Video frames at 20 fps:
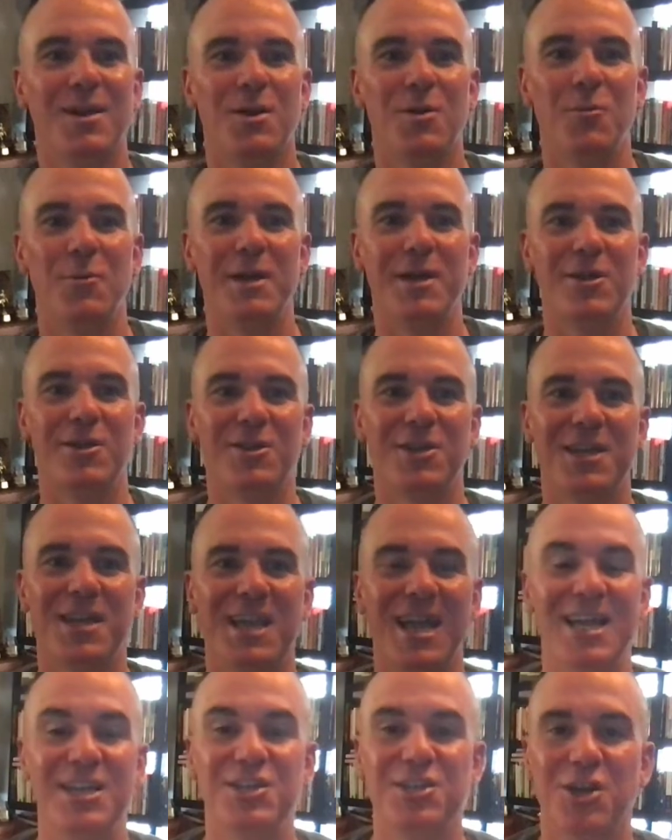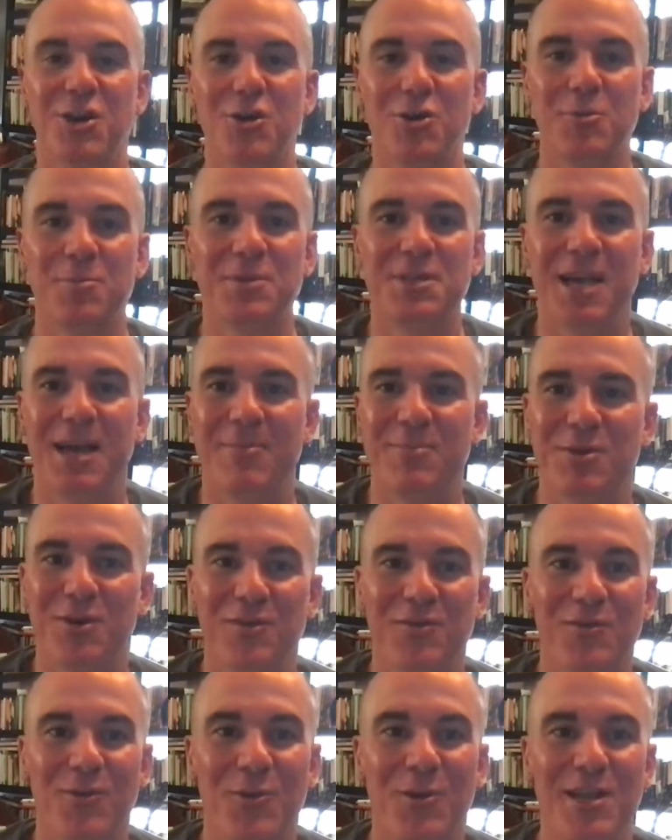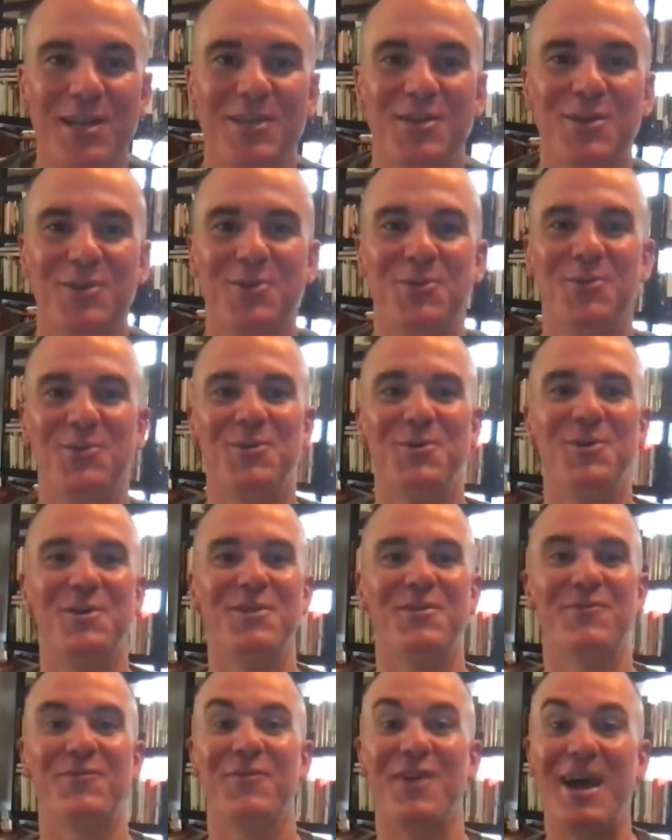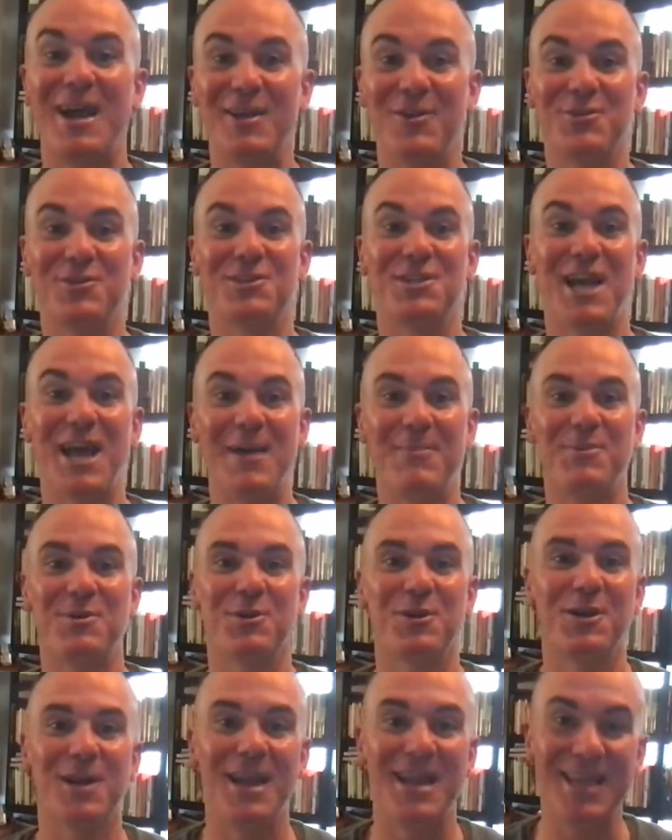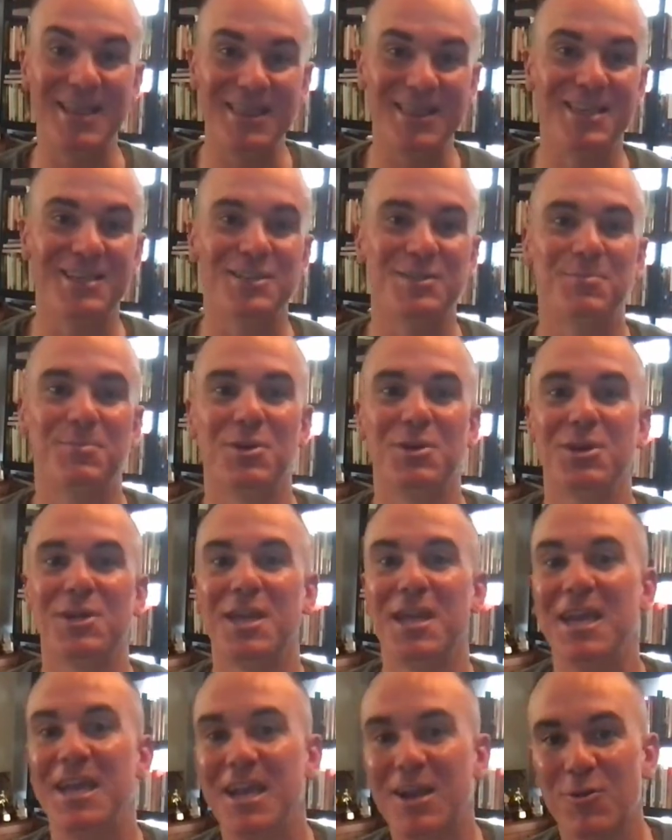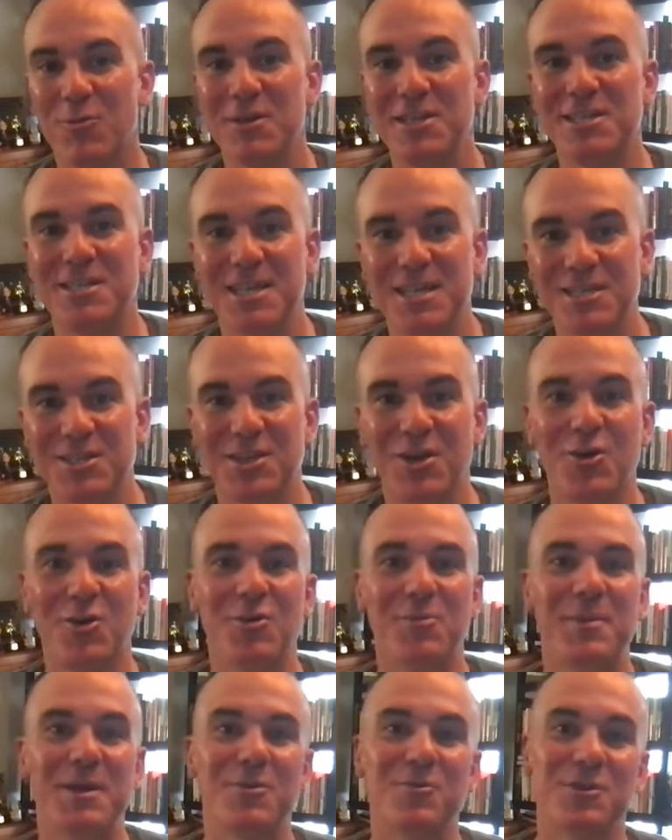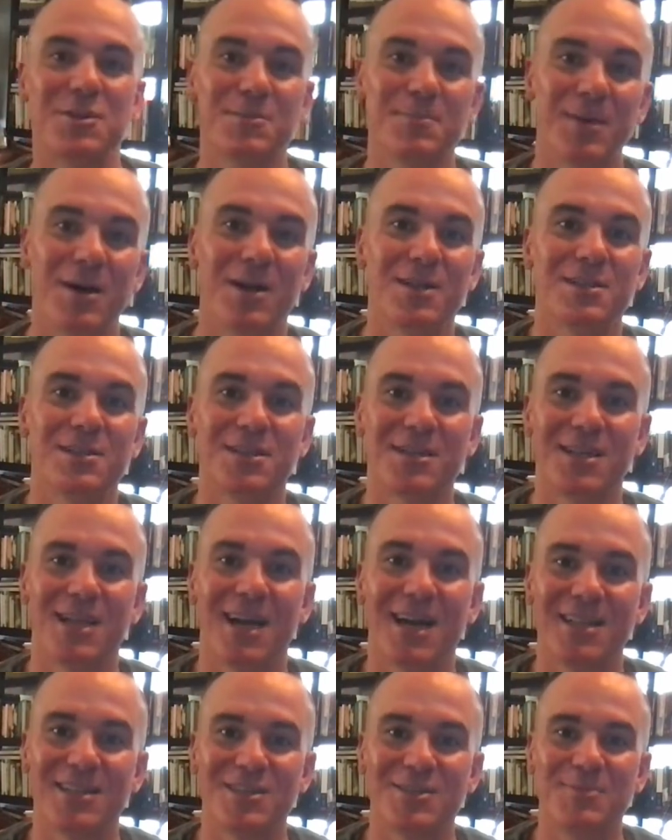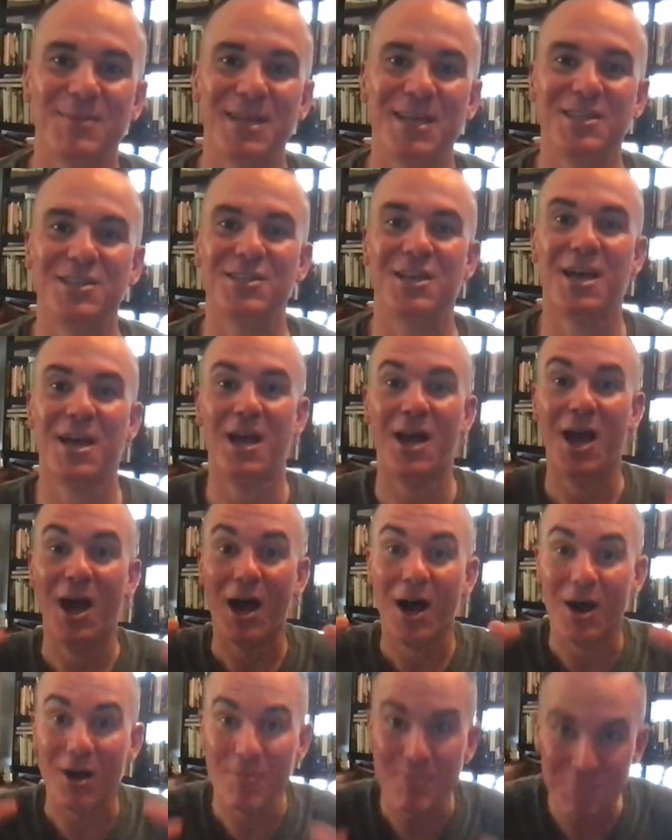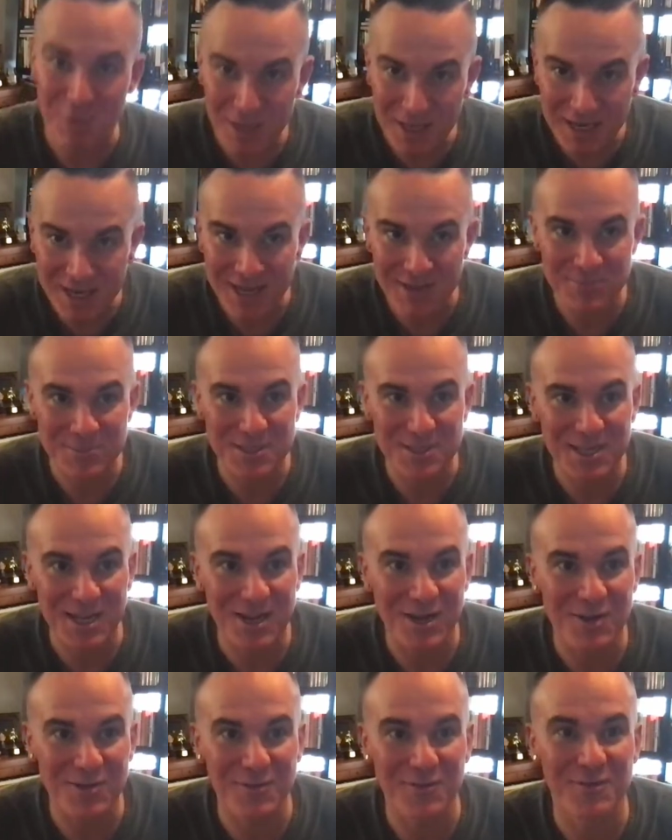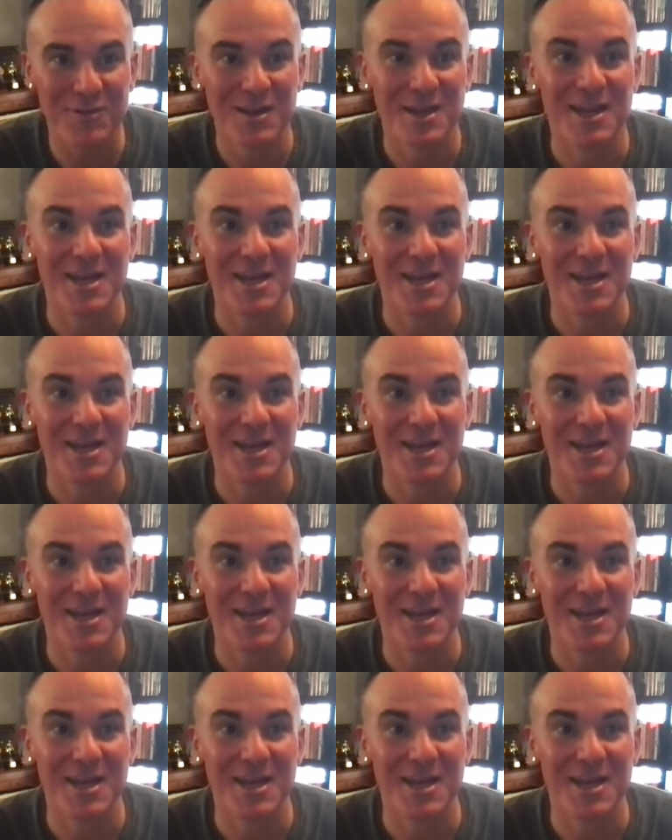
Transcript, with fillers: We are looking at Job chapter 42, the final chapter in this book. Here we see Job in response to God's speech, humbling himself.